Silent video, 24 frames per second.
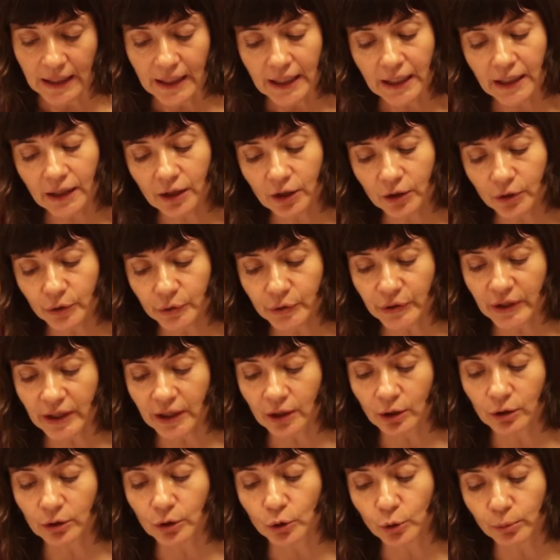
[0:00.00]

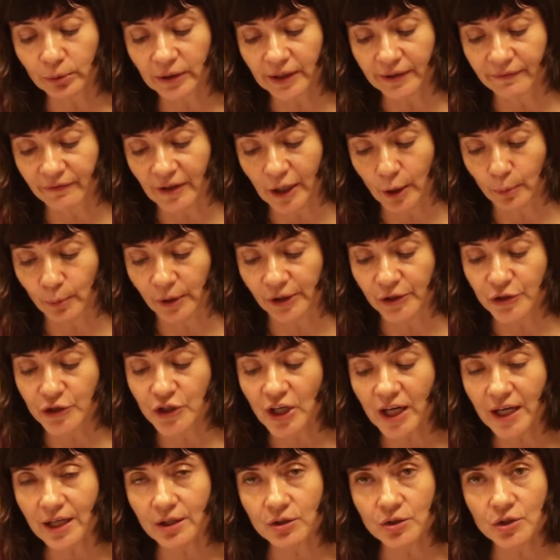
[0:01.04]
including global environmental
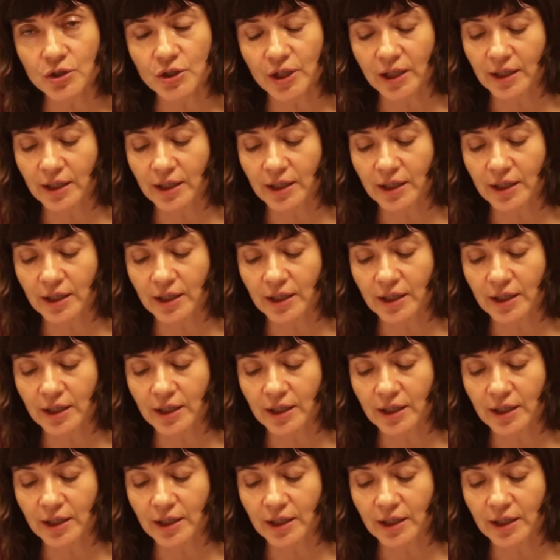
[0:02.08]
change